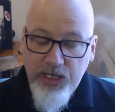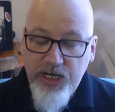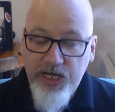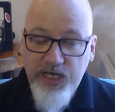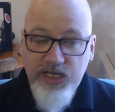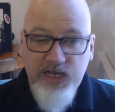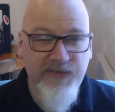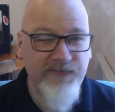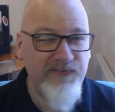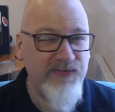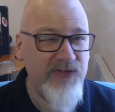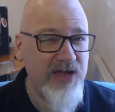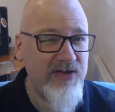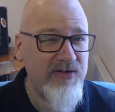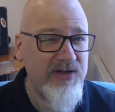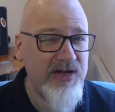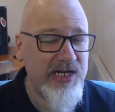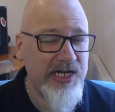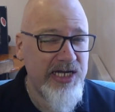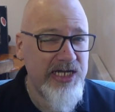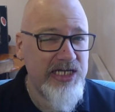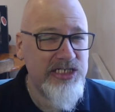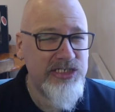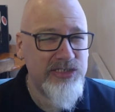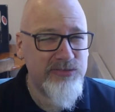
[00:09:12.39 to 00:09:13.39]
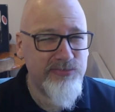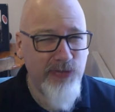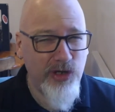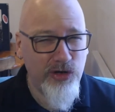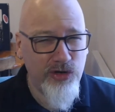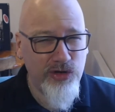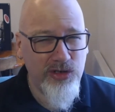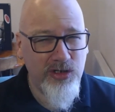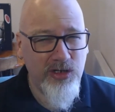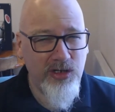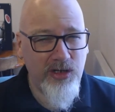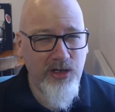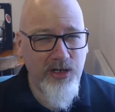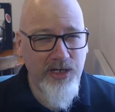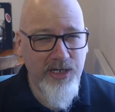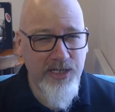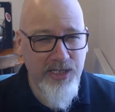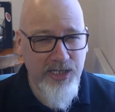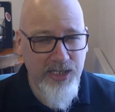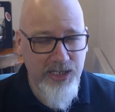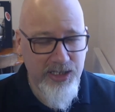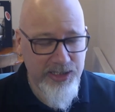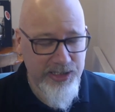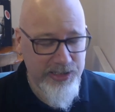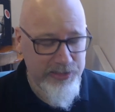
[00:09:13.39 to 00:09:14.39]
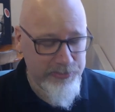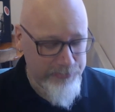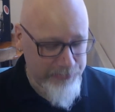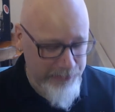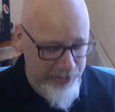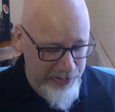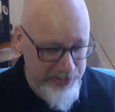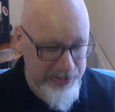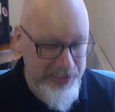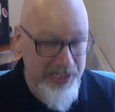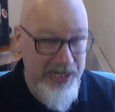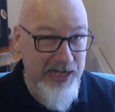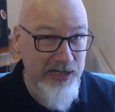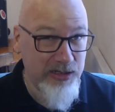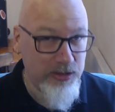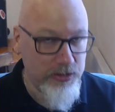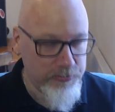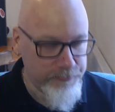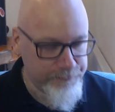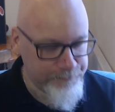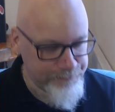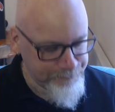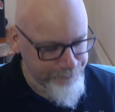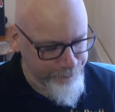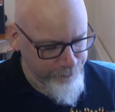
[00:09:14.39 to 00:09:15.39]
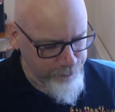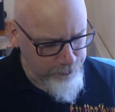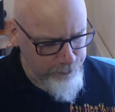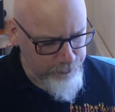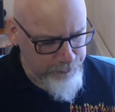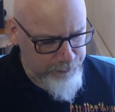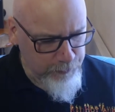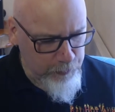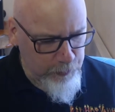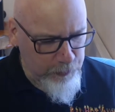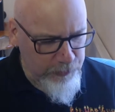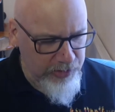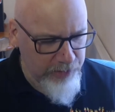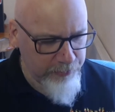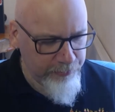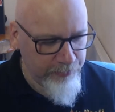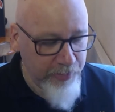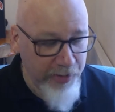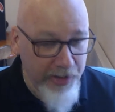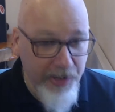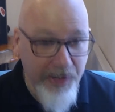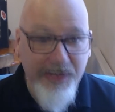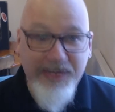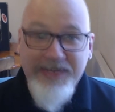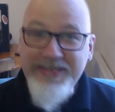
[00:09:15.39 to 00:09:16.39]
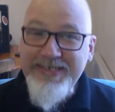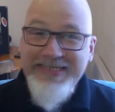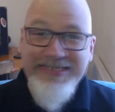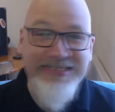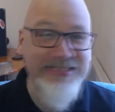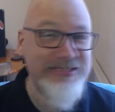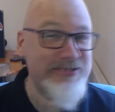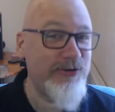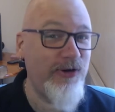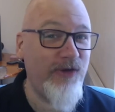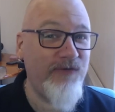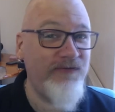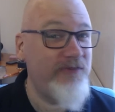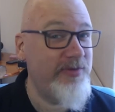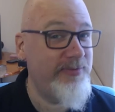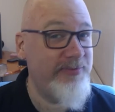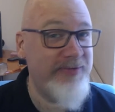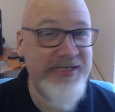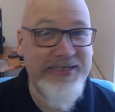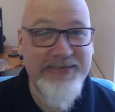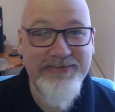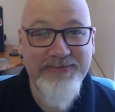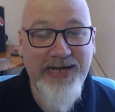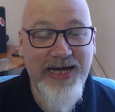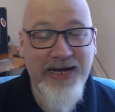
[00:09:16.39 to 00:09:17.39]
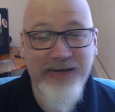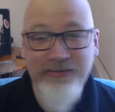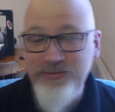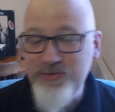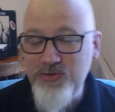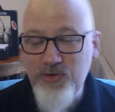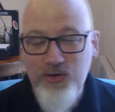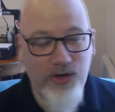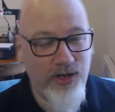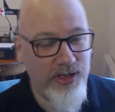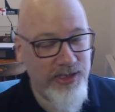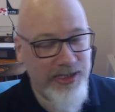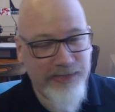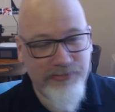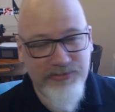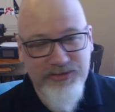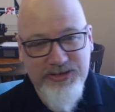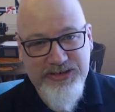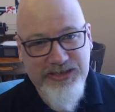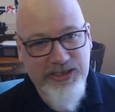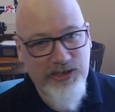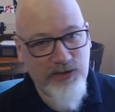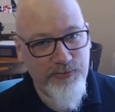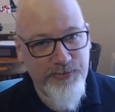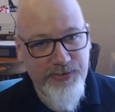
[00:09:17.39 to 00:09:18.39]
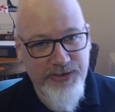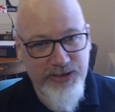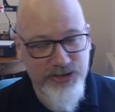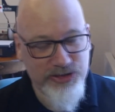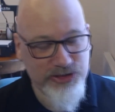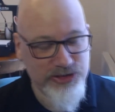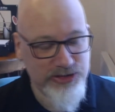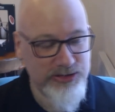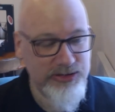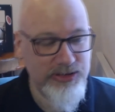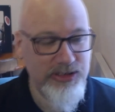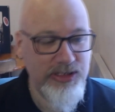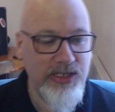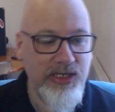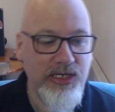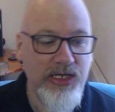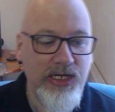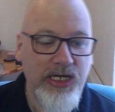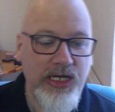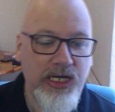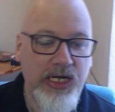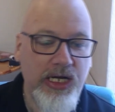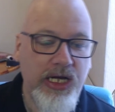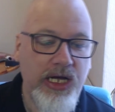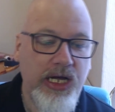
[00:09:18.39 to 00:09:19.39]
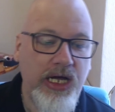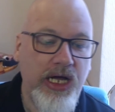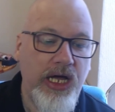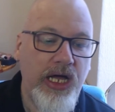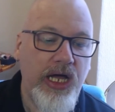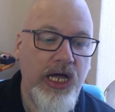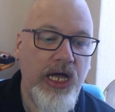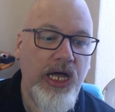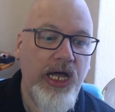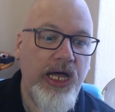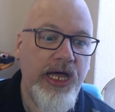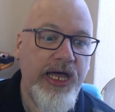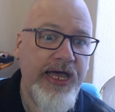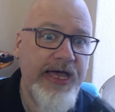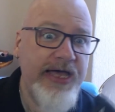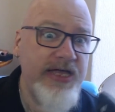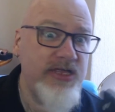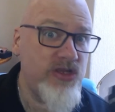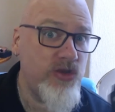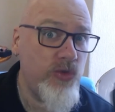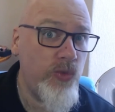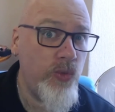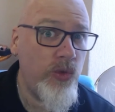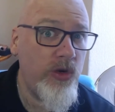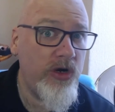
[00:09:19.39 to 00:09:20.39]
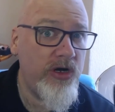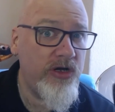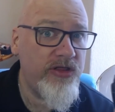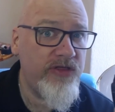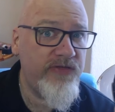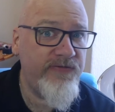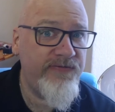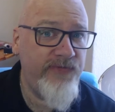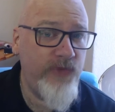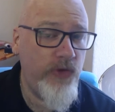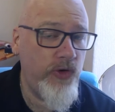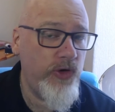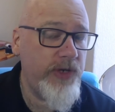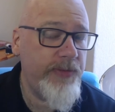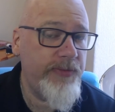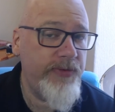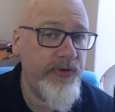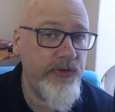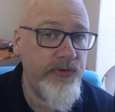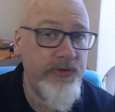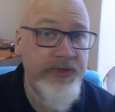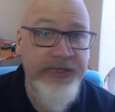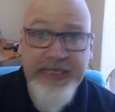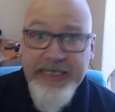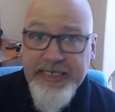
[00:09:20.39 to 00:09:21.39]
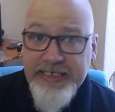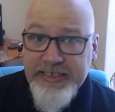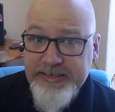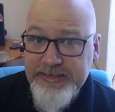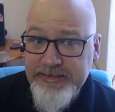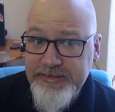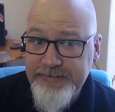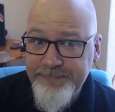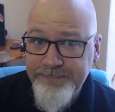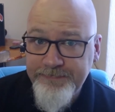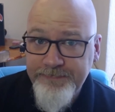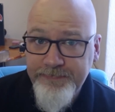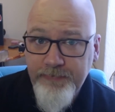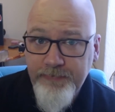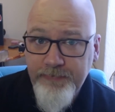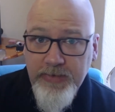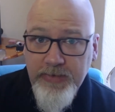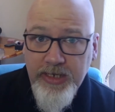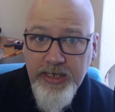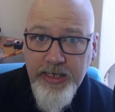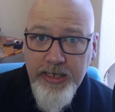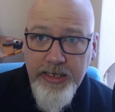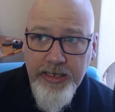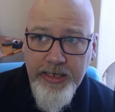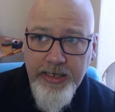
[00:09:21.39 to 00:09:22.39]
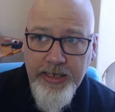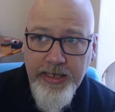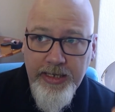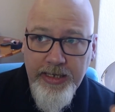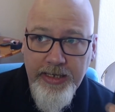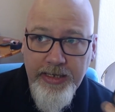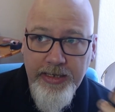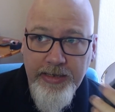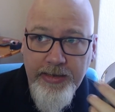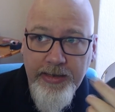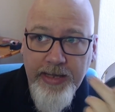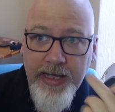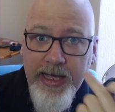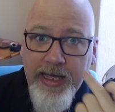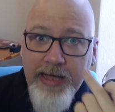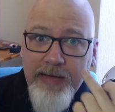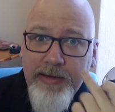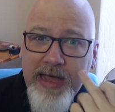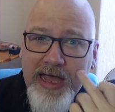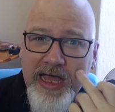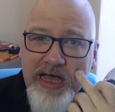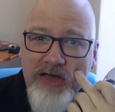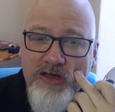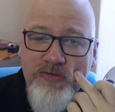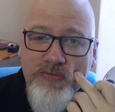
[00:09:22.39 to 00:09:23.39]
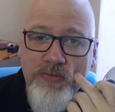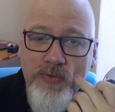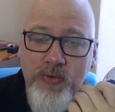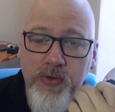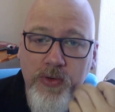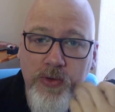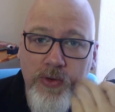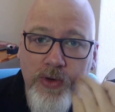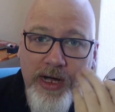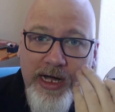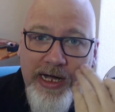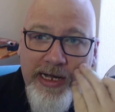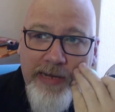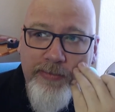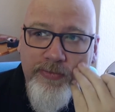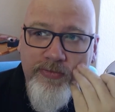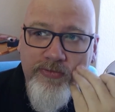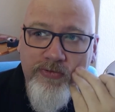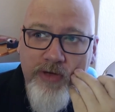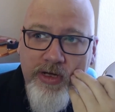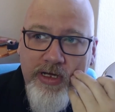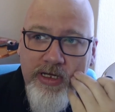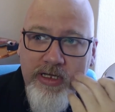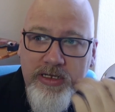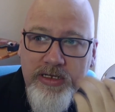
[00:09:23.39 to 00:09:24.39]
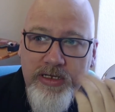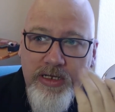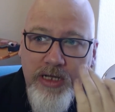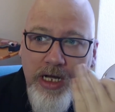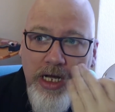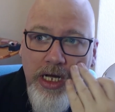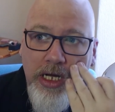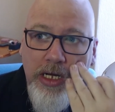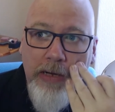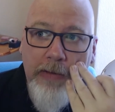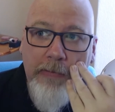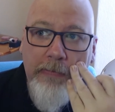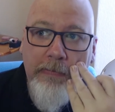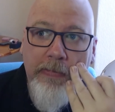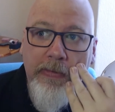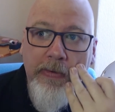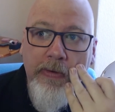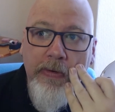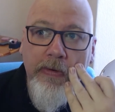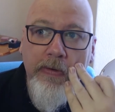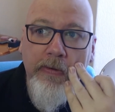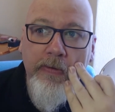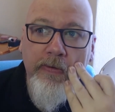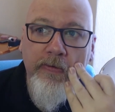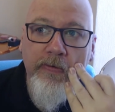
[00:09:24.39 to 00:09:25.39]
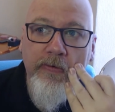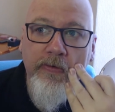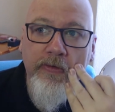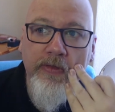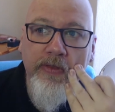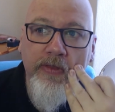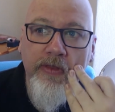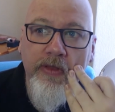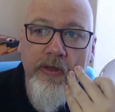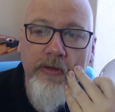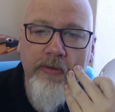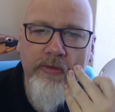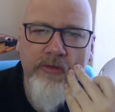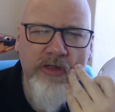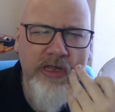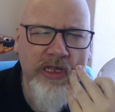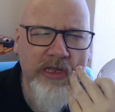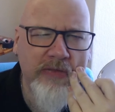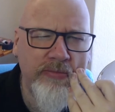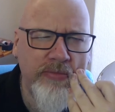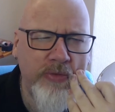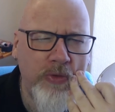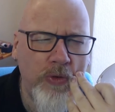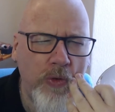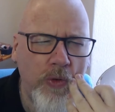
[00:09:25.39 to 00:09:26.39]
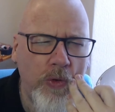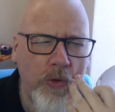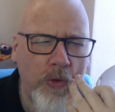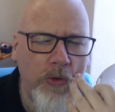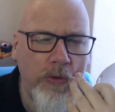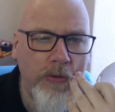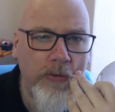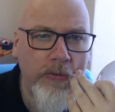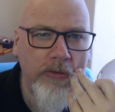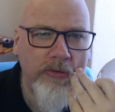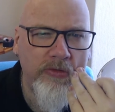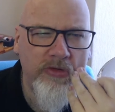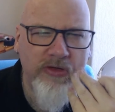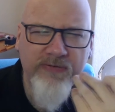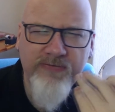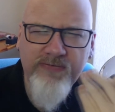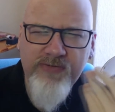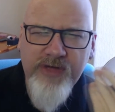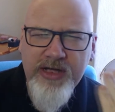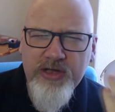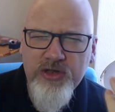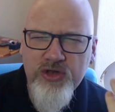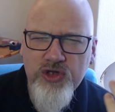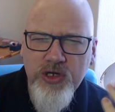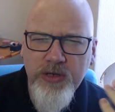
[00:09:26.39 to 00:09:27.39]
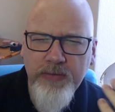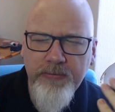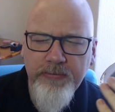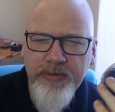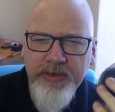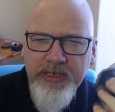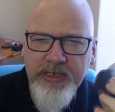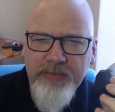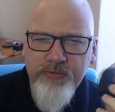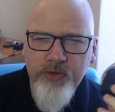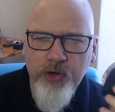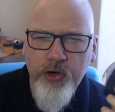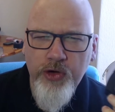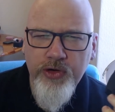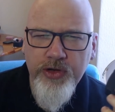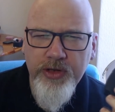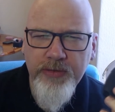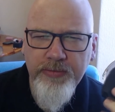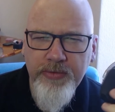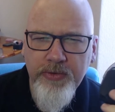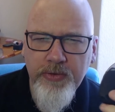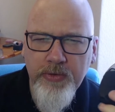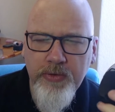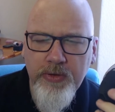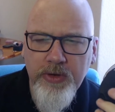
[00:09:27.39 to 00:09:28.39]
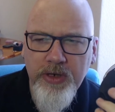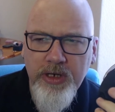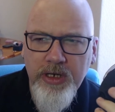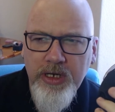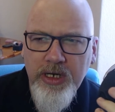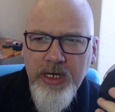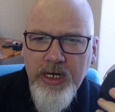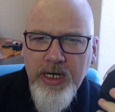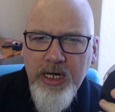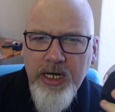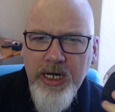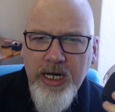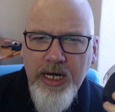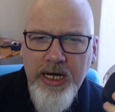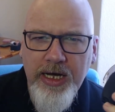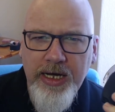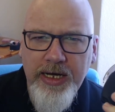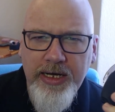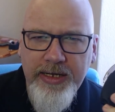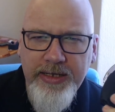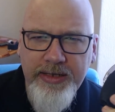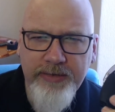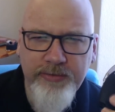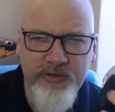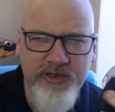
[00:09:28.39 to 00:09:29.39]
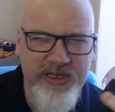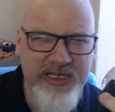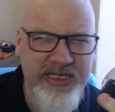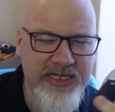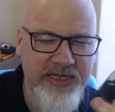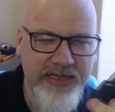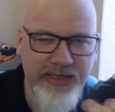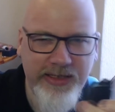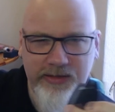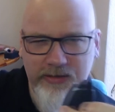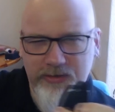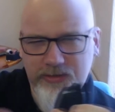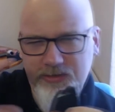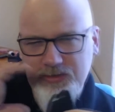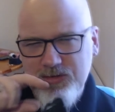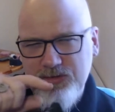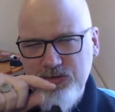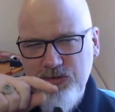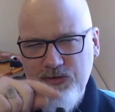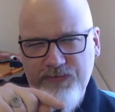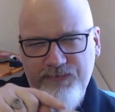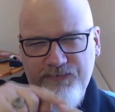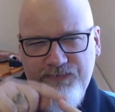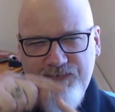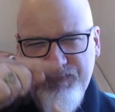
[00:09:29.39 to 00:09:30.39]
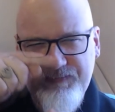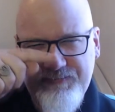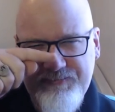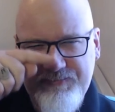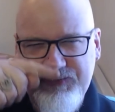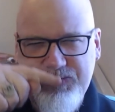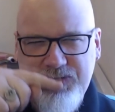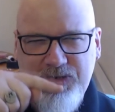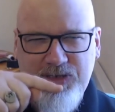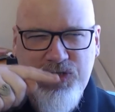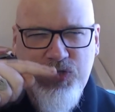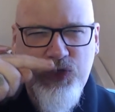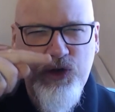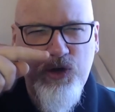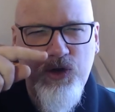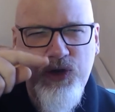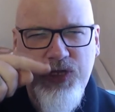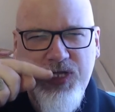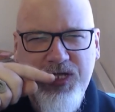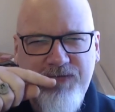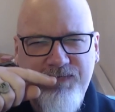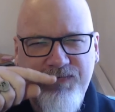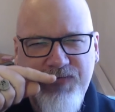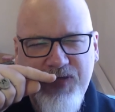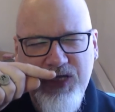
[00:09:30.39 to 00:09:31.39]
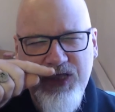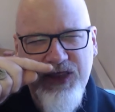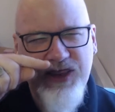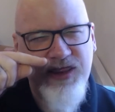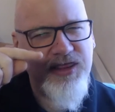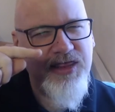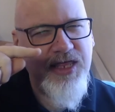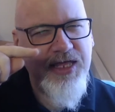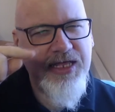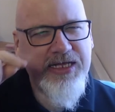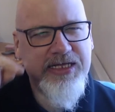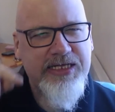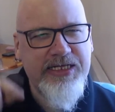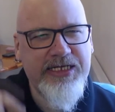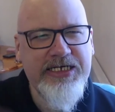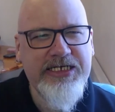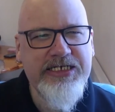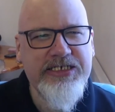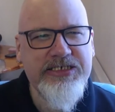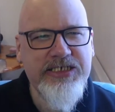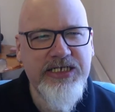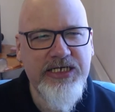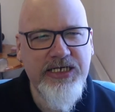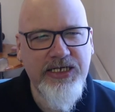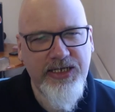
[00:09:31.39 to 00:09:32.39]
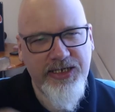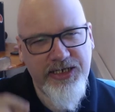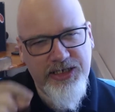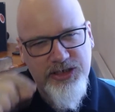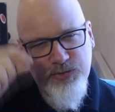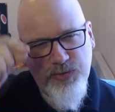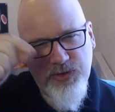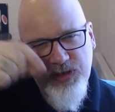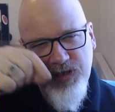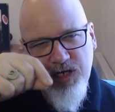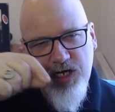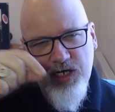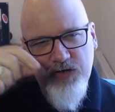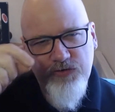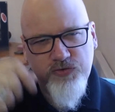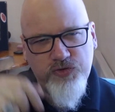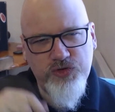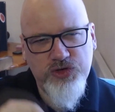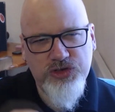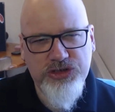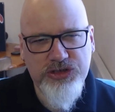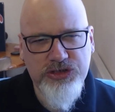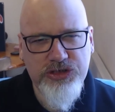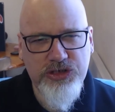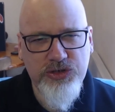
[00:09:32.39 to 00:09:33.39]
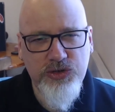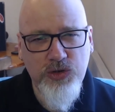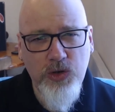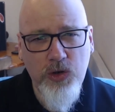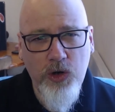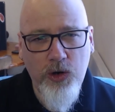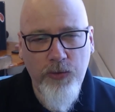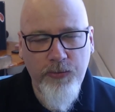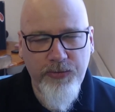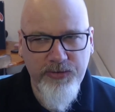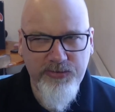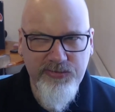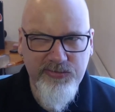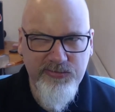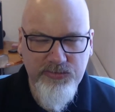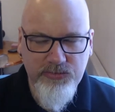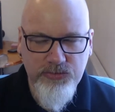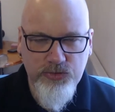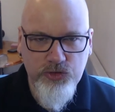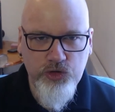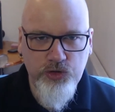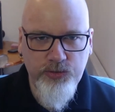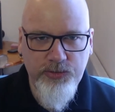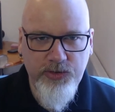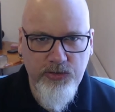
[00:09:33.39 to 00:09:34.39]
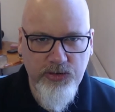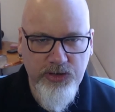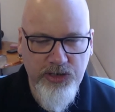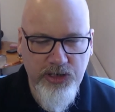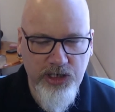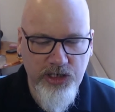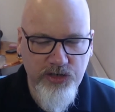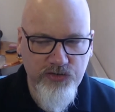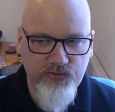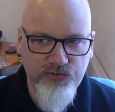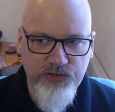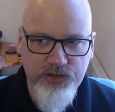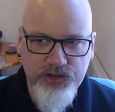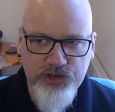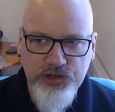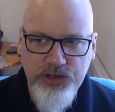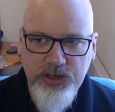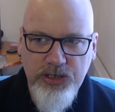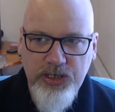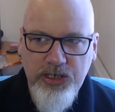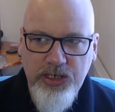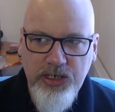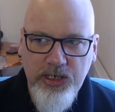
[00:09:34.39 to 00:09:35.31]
It's a very nice mouth-to-lung inhale, but it's not for me. I'm not an MTL person. Is it worth £40? Yes. At Expo, I priced up the Bow. It was a French company brought out the Bow, and it was these little sort of, they look like very thin e-cigarettes with cartridges in the top, 2mm cartridge.